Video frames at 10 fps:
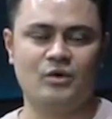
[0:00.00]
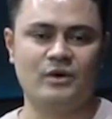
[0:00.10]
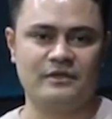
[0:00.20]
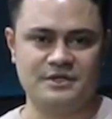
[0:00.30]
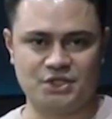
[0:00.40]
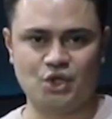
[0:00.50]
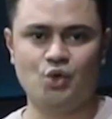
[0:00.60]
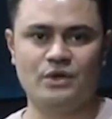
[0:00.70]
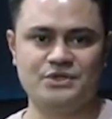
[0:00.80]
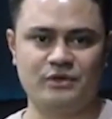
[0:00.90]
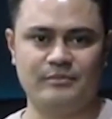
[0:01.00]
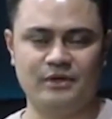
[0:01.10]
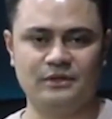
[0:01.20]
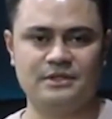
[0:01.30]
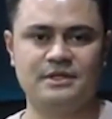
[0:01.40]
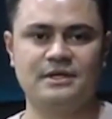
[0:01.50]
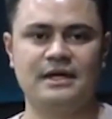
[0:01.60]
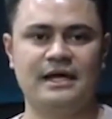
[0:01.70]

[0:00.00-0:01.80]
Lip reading: where the school was rebuilt.